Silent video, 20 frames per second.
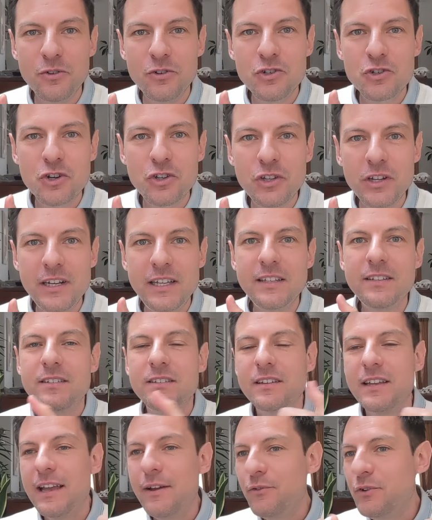journal
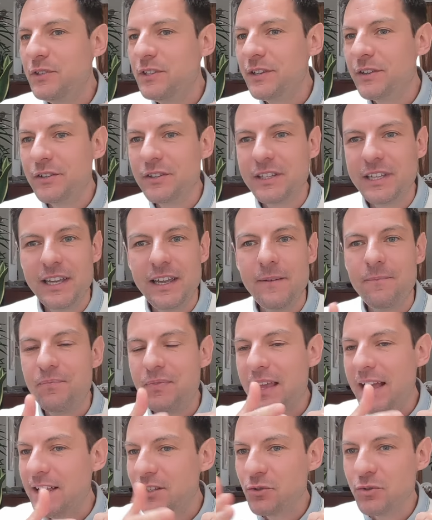it every single day,
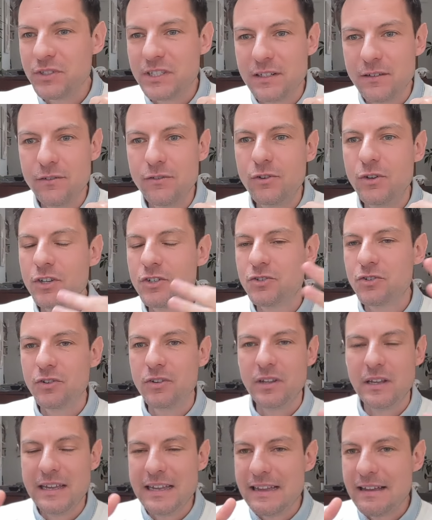ask yourself the
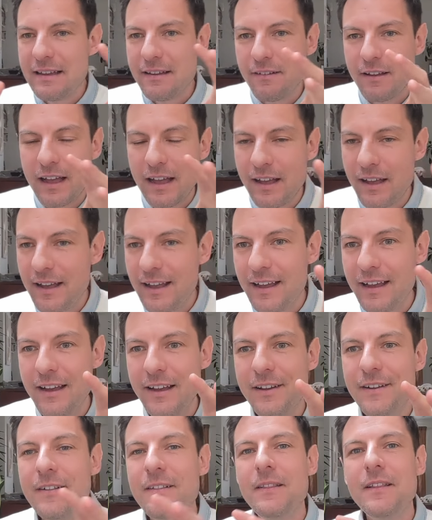question,
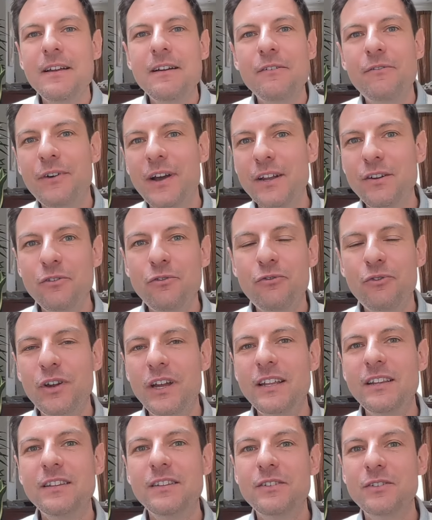find a
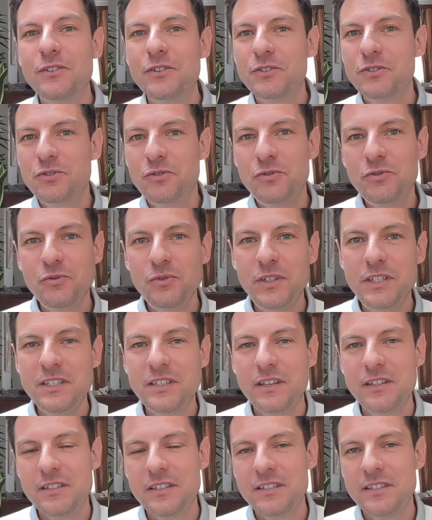friend to do this
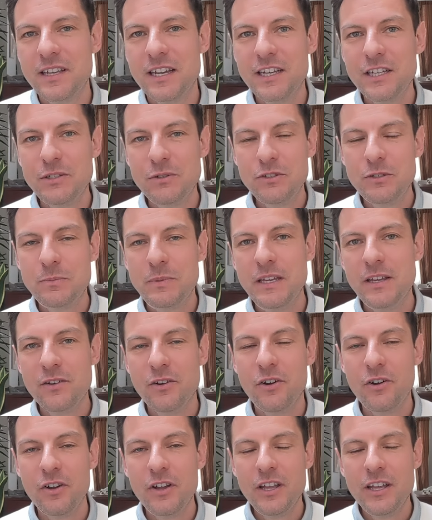exercise, to speak
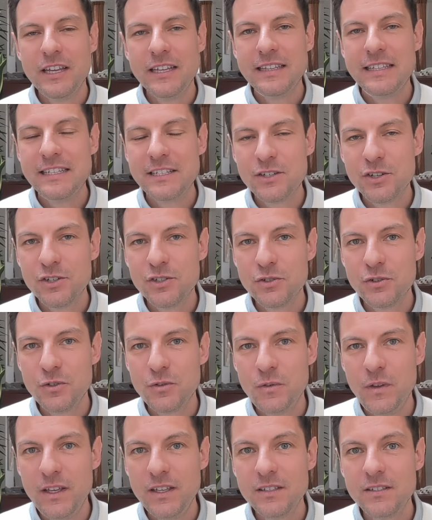or discuss
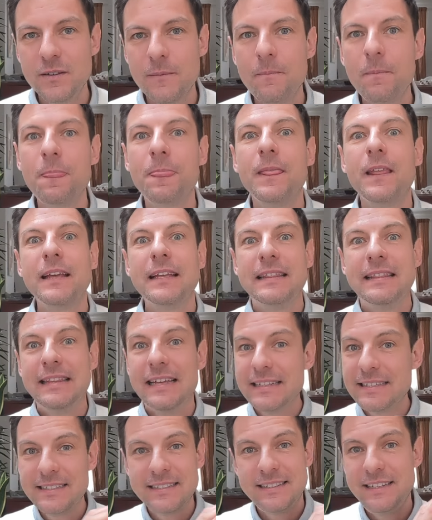those things.
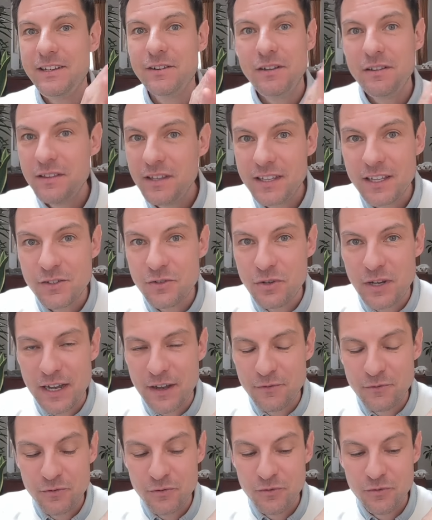That's the only thing that you
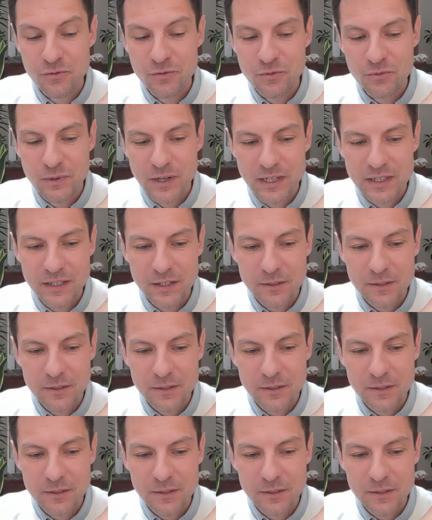have to do right